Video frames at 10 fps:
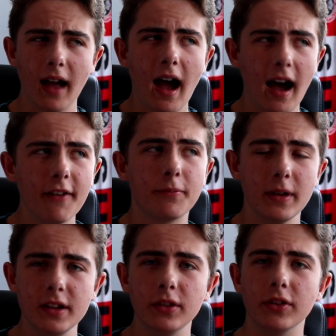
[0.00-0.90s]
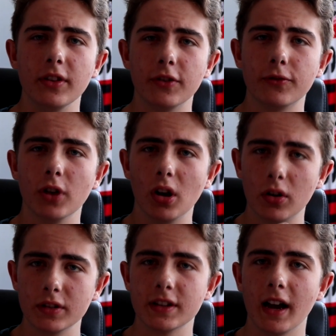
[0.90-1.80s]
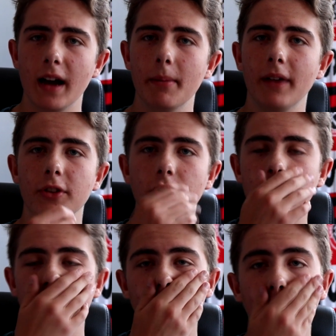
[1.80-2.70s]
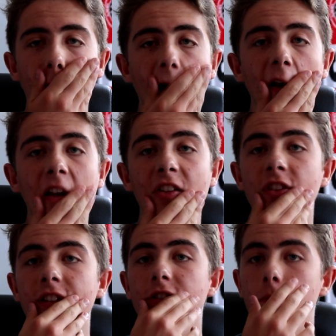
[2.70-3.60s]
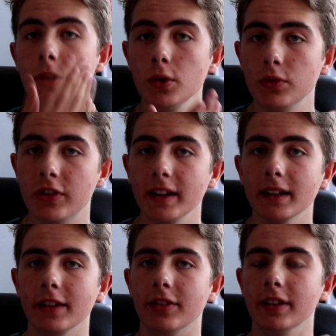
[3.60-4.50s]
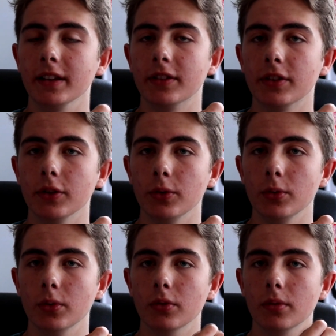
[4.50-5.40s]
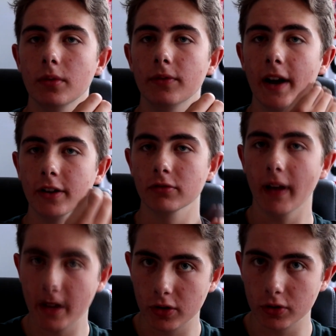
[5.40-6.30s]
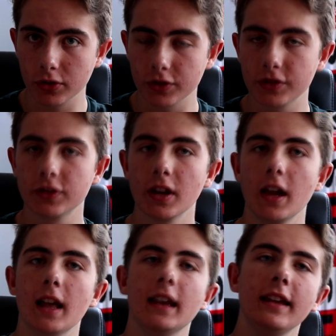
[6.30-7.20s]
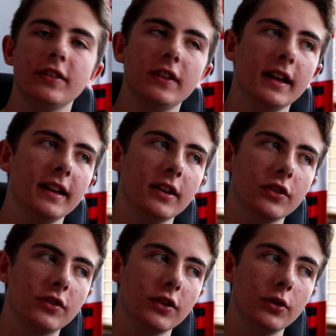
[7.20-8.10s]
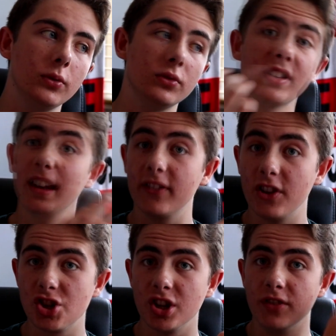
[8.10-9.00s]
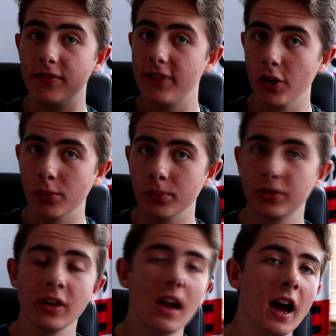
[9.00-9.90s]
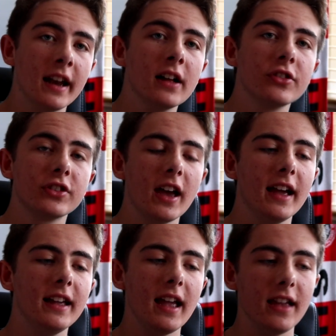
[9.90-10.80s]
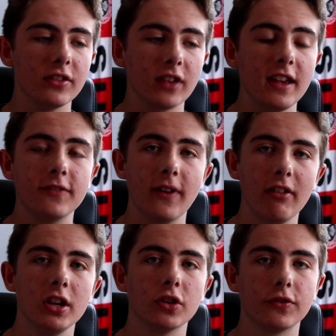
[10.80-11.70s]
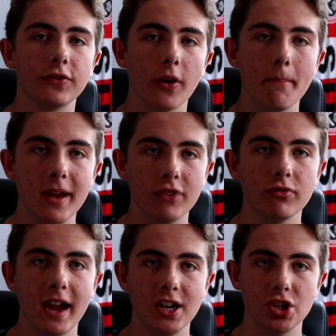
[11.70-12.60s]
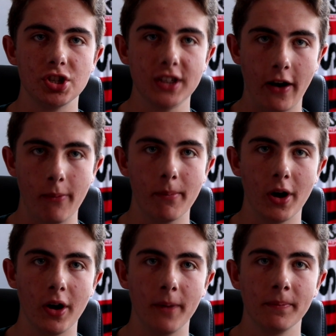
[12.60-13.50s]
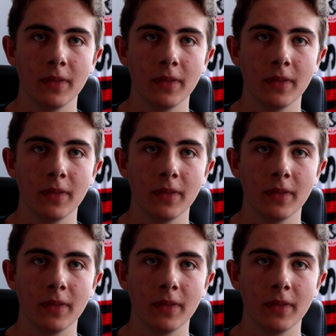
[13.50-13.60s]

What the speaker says: I have been using this for a long time. I've used it for listening to music, listening to vinyl records, listening to television and films, and I'll say it's very good for a mid-range soundbar,